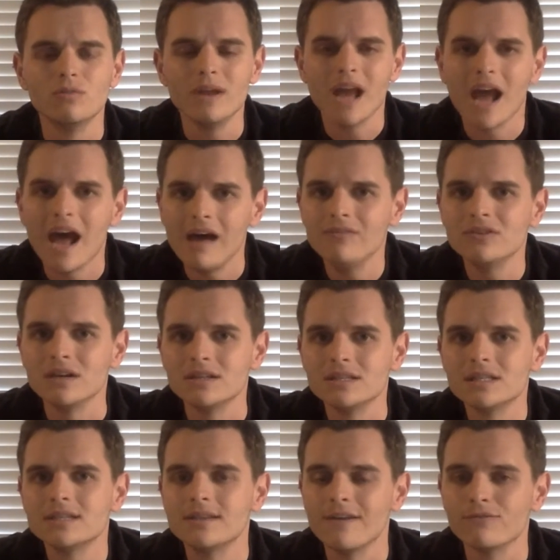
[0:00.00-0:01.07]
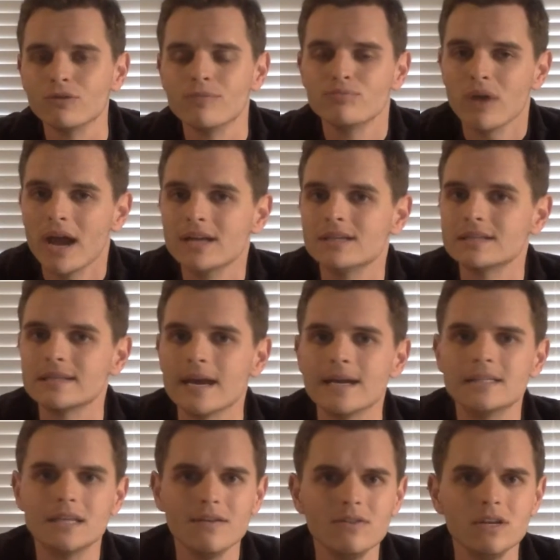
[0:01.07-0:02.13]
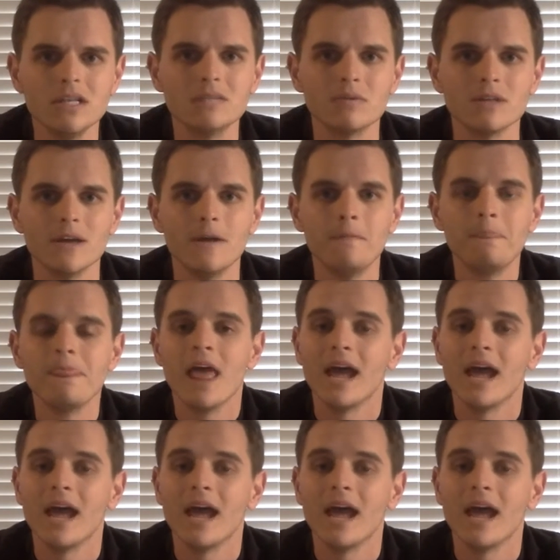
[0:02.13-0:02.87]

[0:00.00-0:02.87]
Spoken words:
We have done several practice activities with it,